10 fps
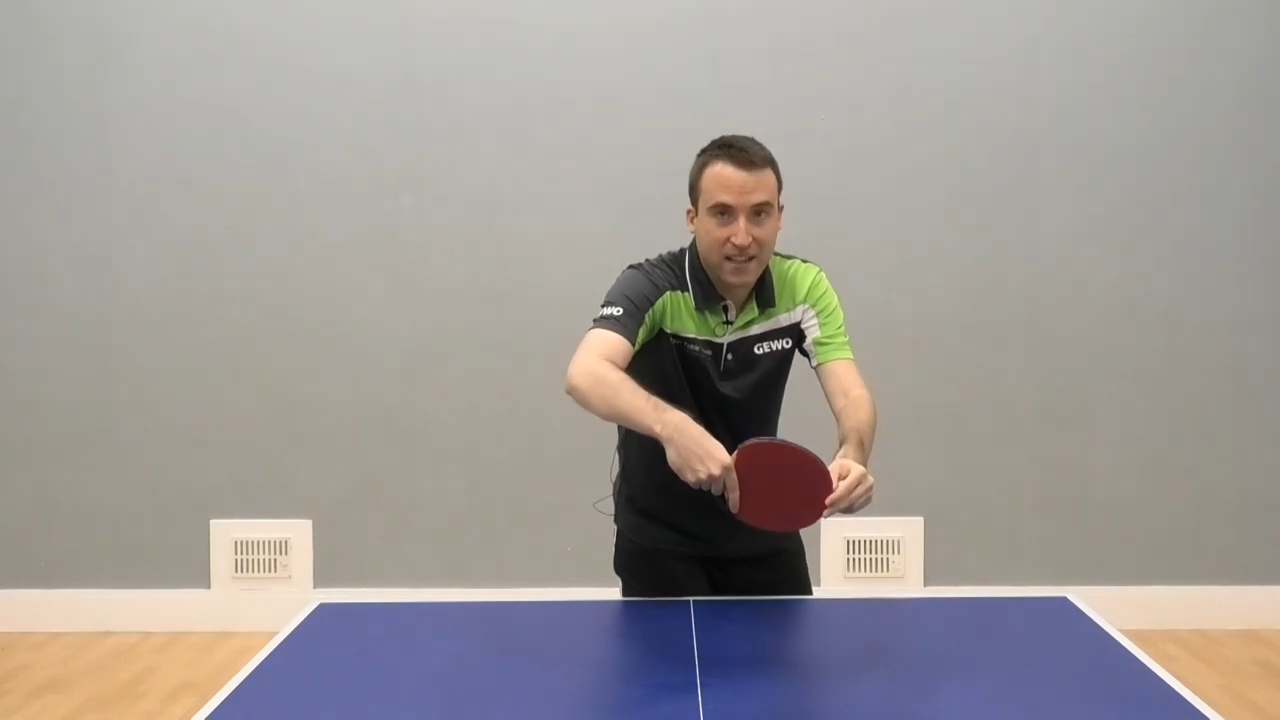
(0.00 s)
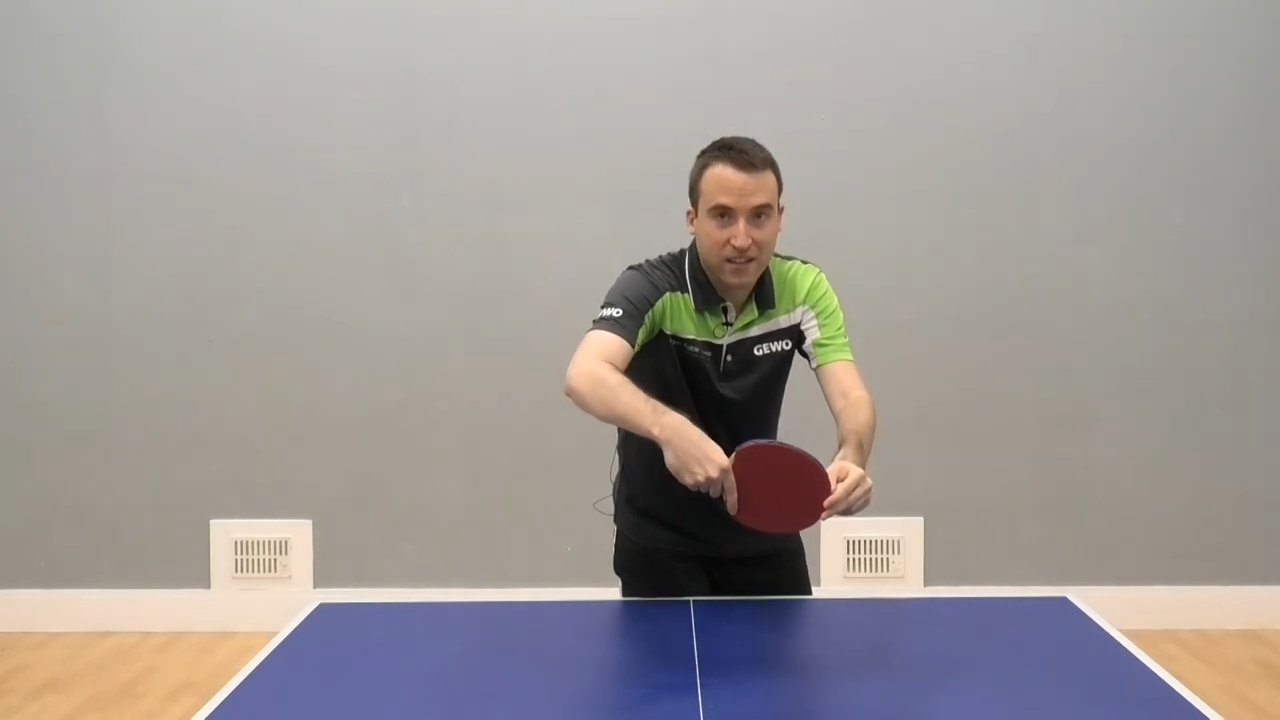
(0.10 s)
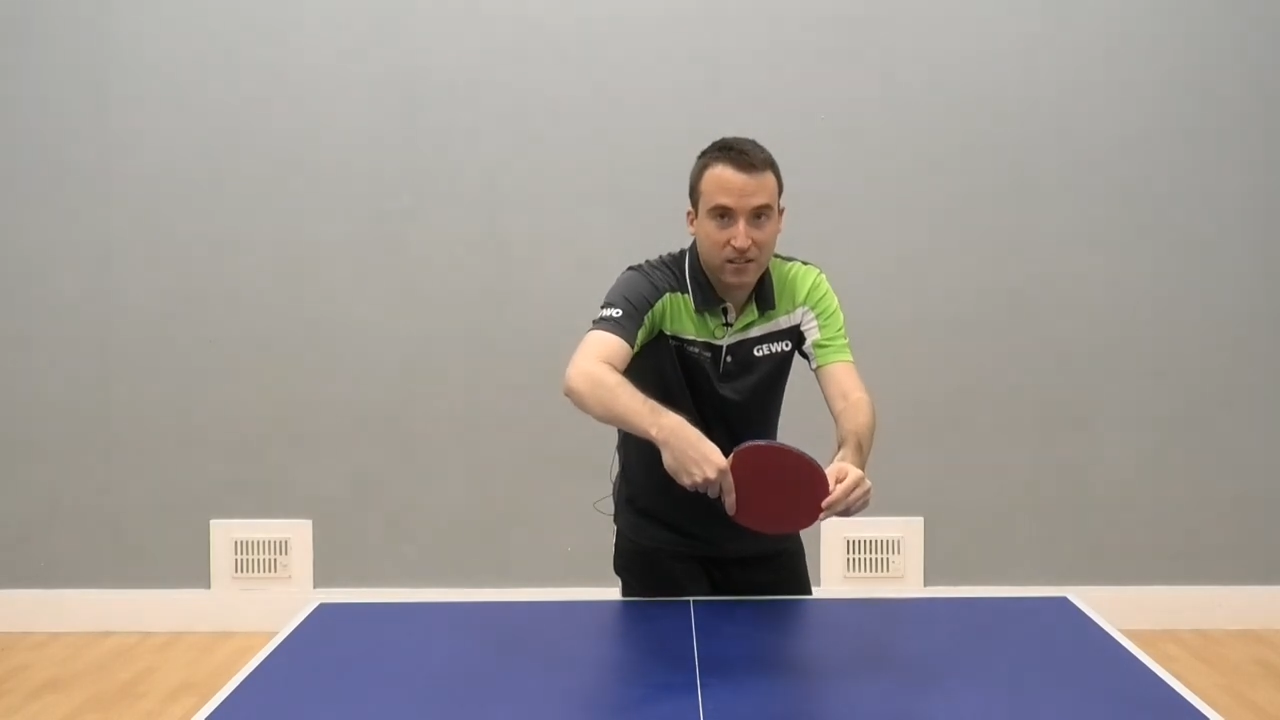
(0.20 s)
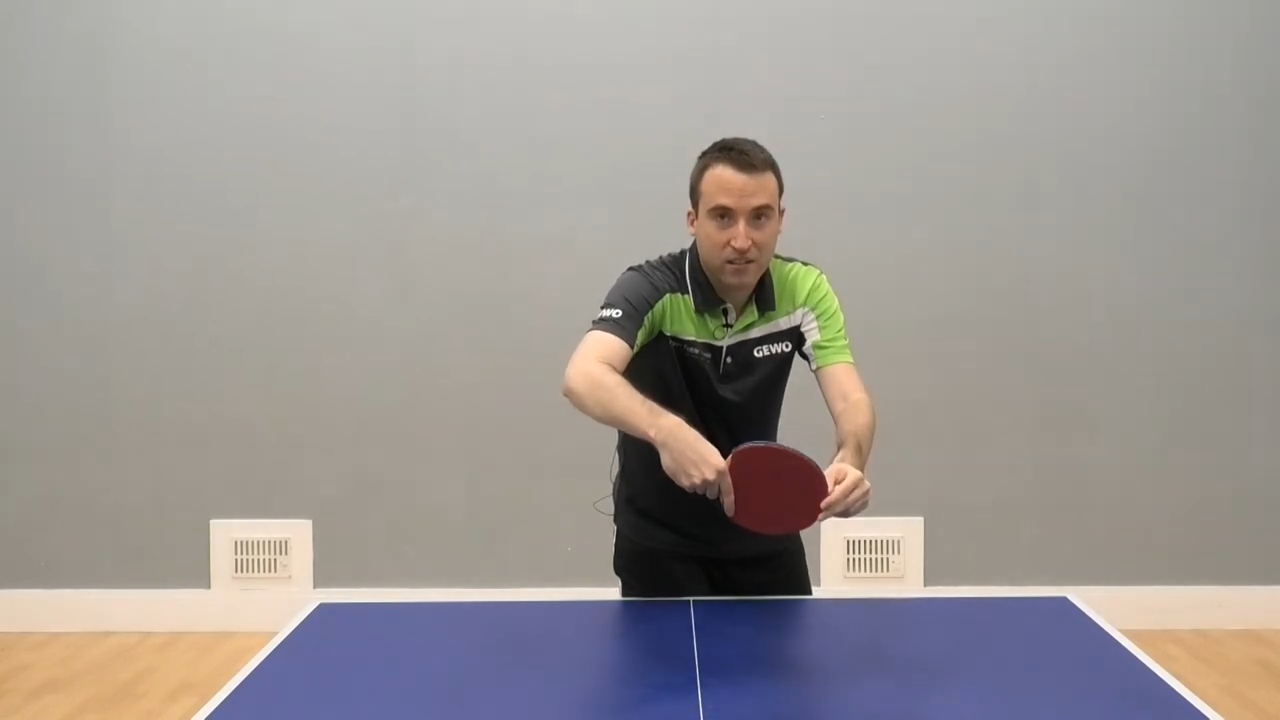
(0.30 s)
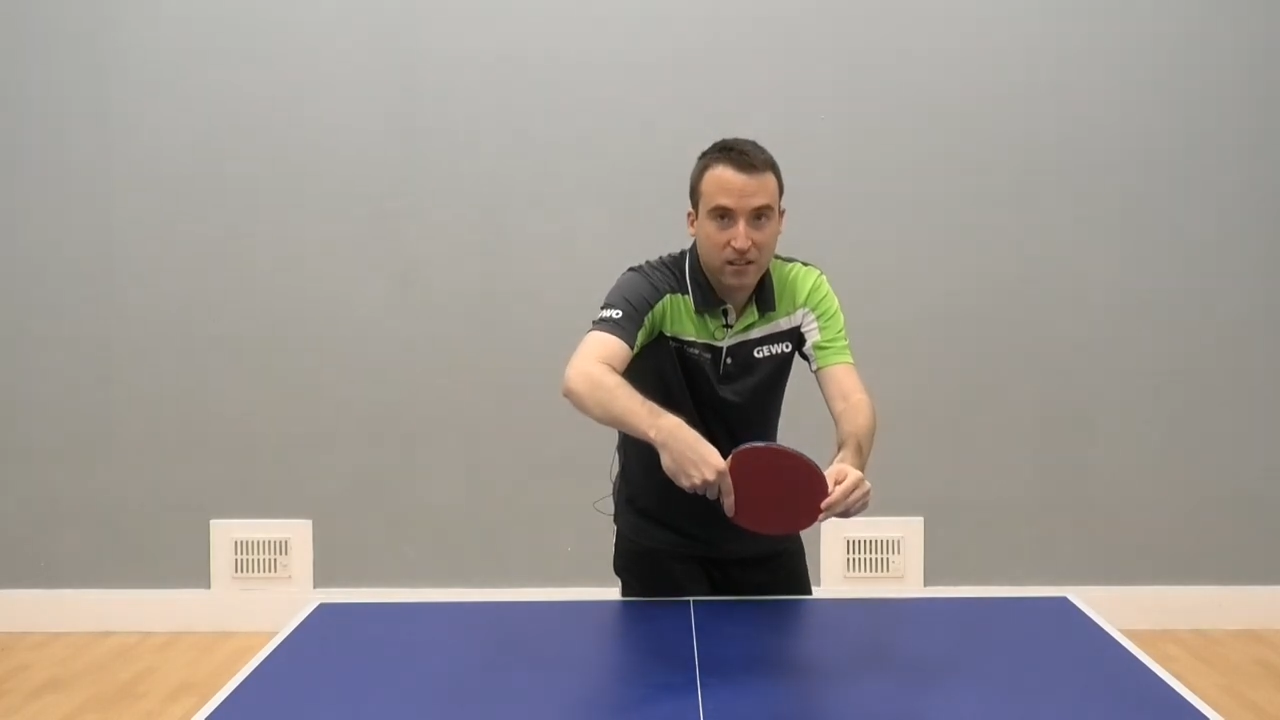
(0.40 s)

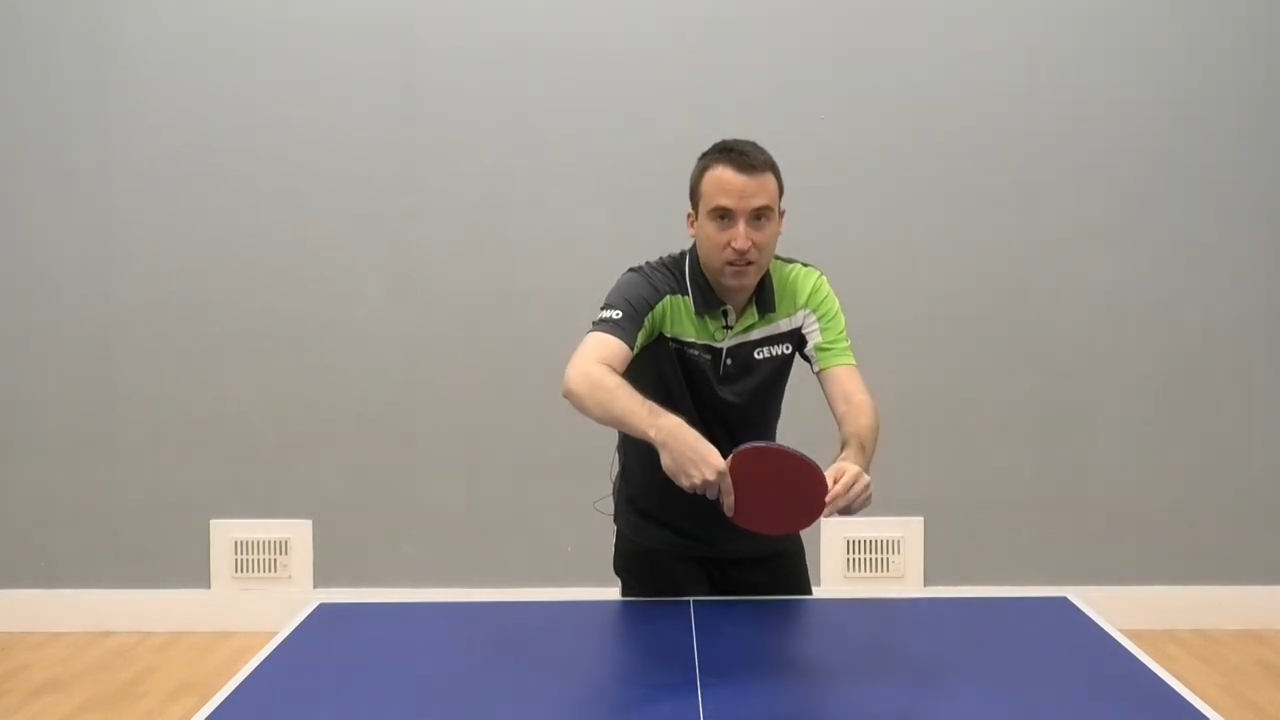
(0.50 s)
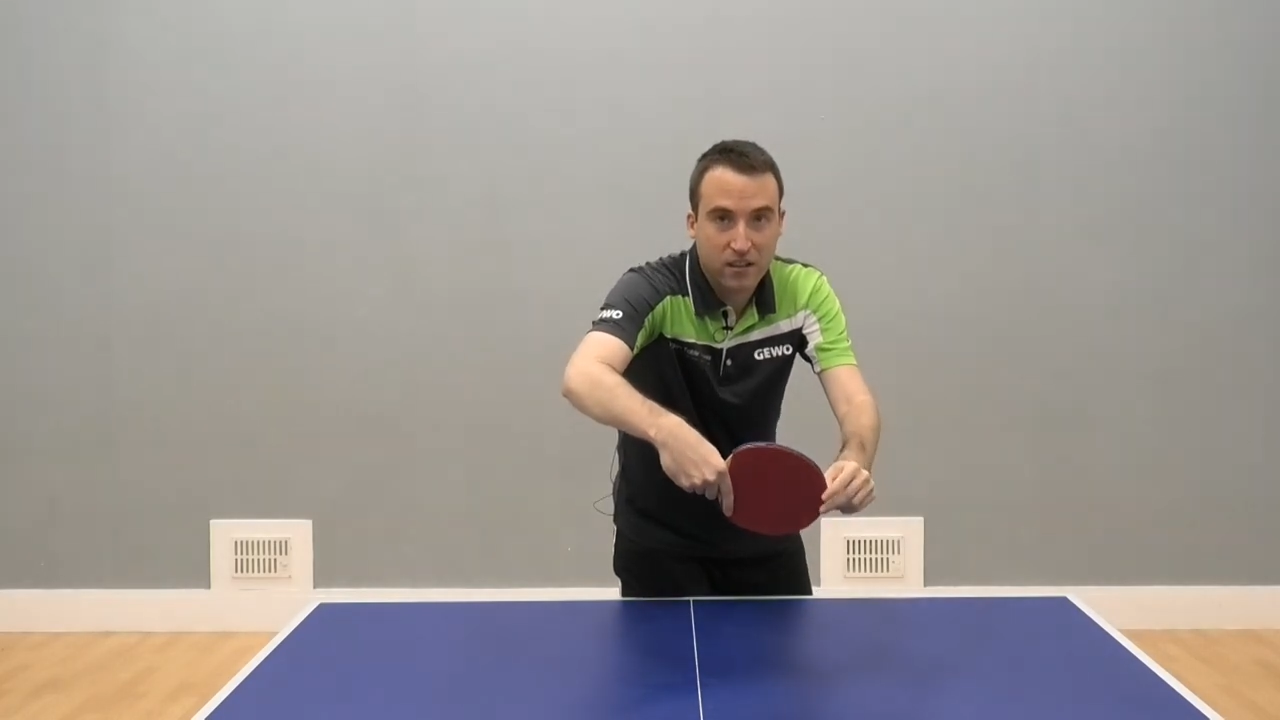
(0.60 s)
angle